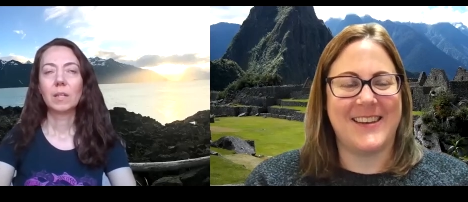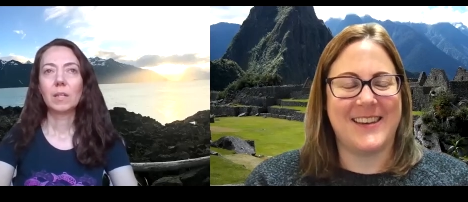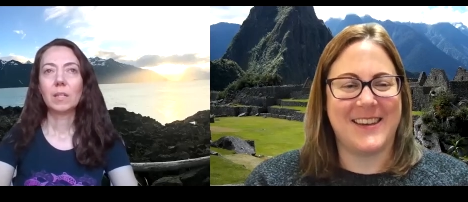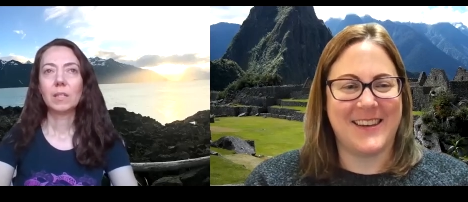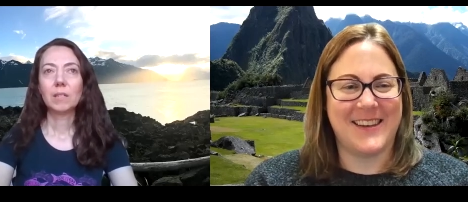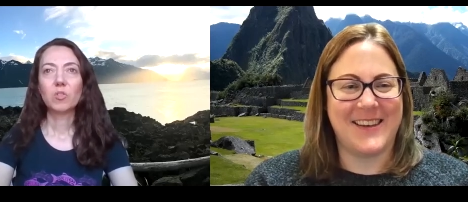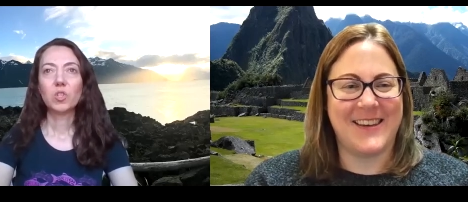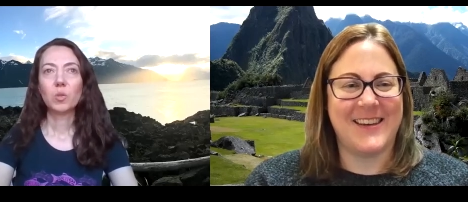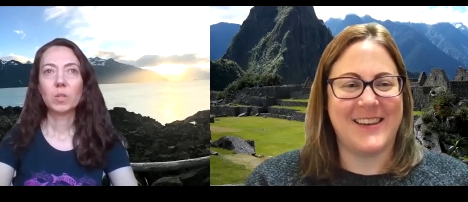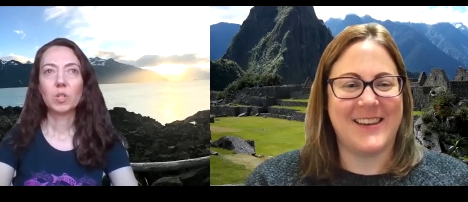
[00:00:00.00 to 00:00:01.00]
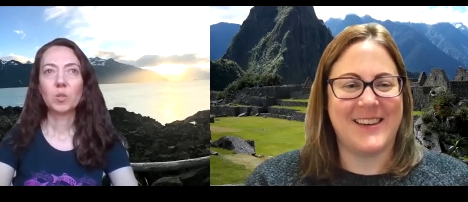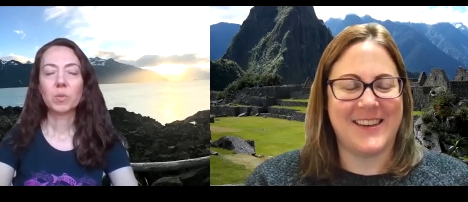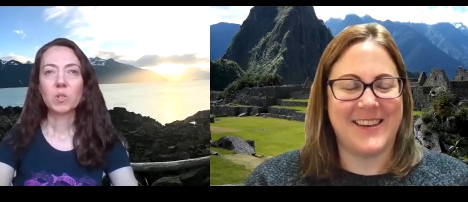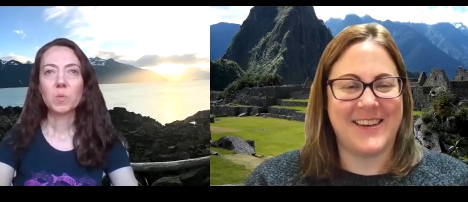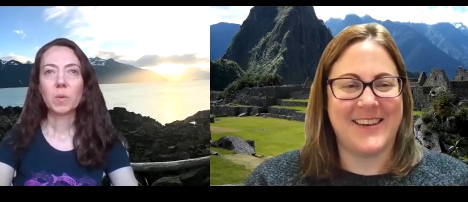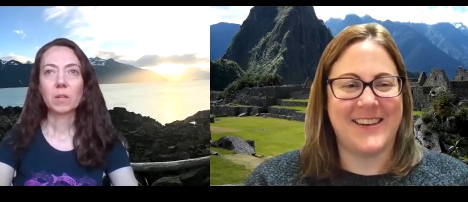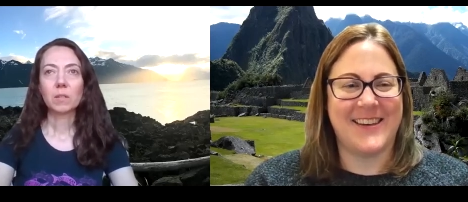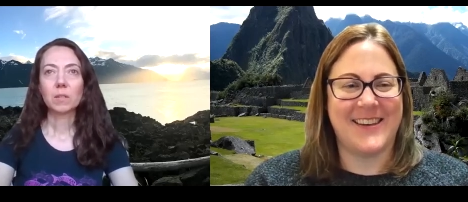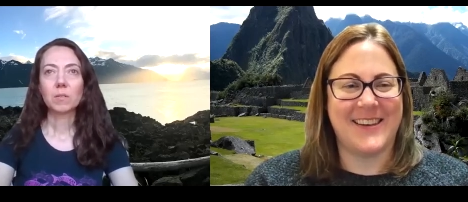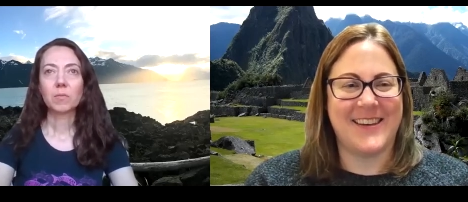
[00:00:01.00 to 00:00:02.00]
Speaker 1: it gives you a new
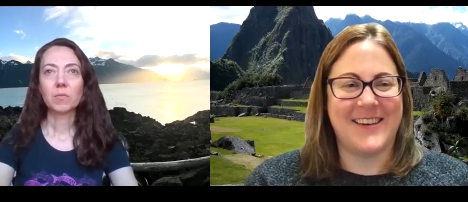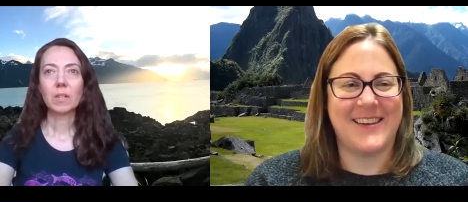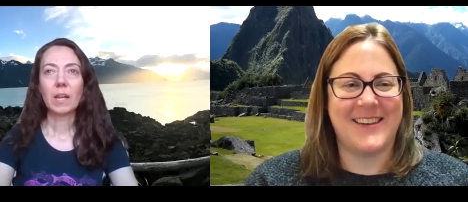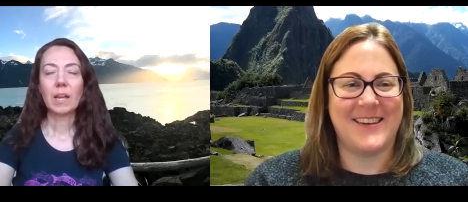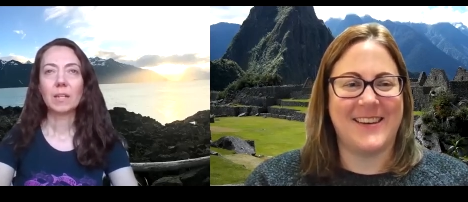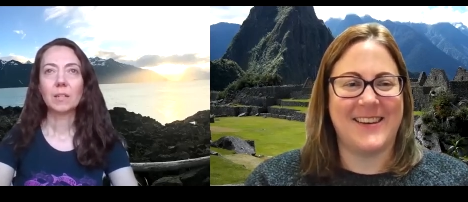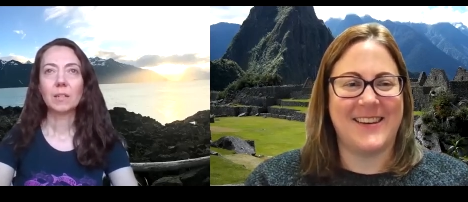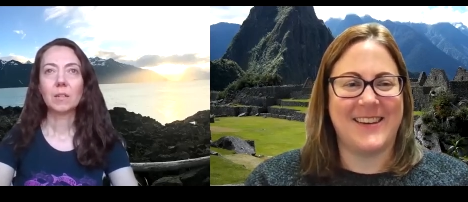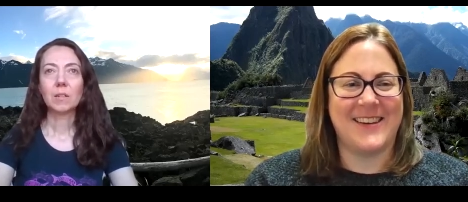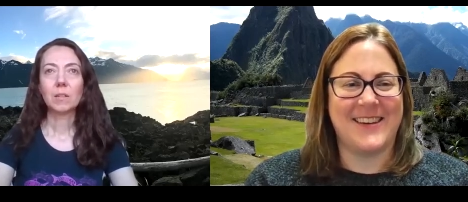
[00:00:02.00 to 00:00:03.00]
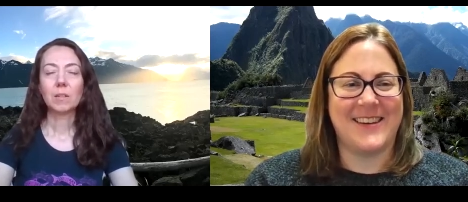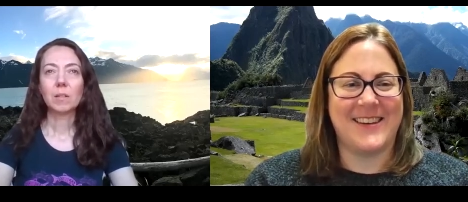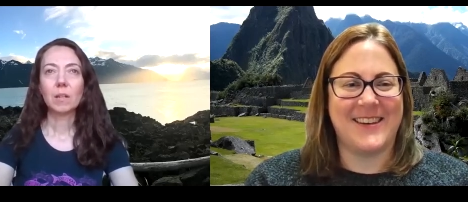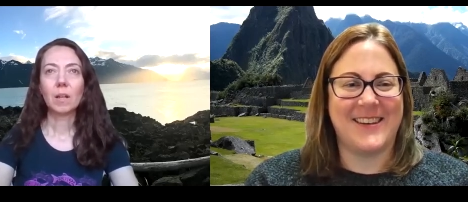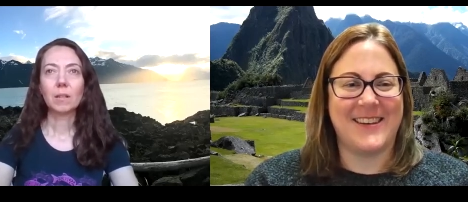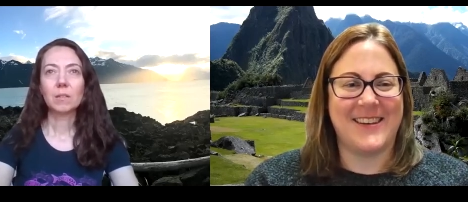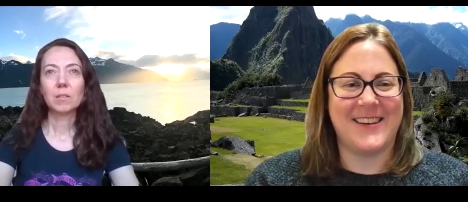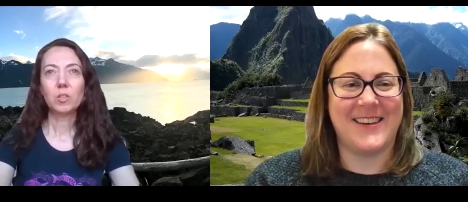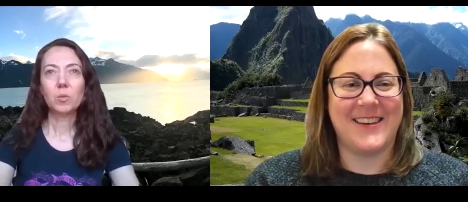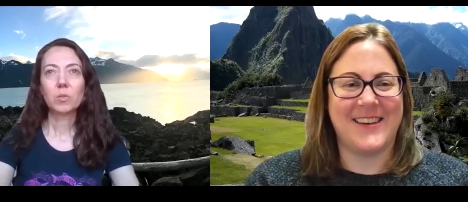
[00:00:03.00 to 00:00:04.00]
perspective, and it
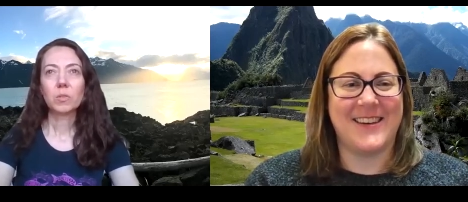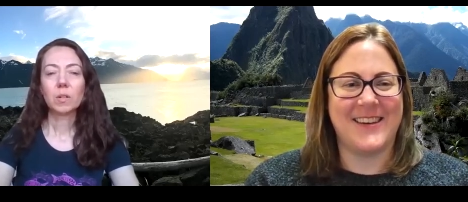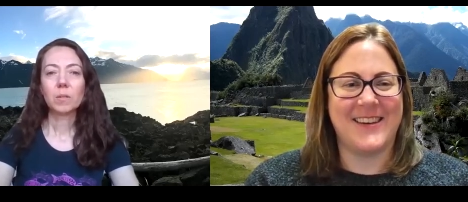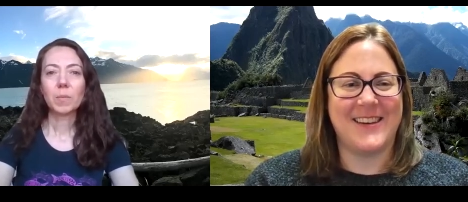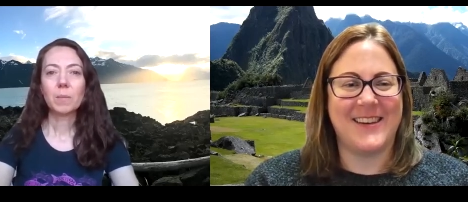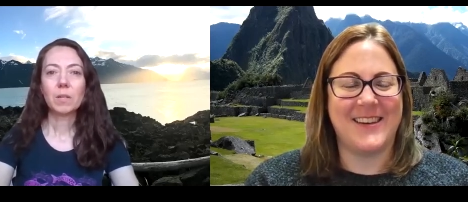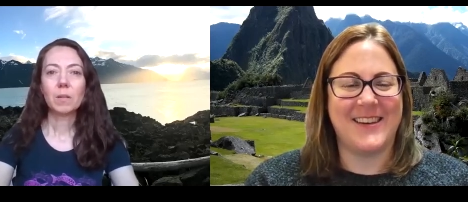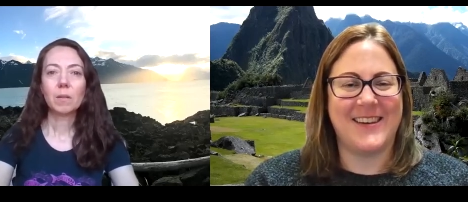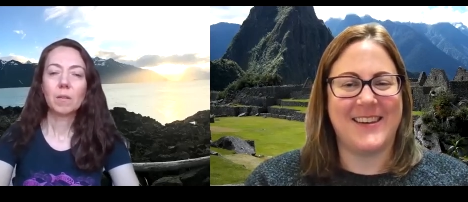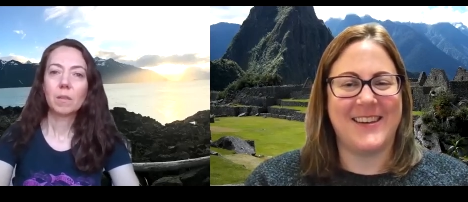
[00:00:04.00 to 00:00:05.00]
you start maybe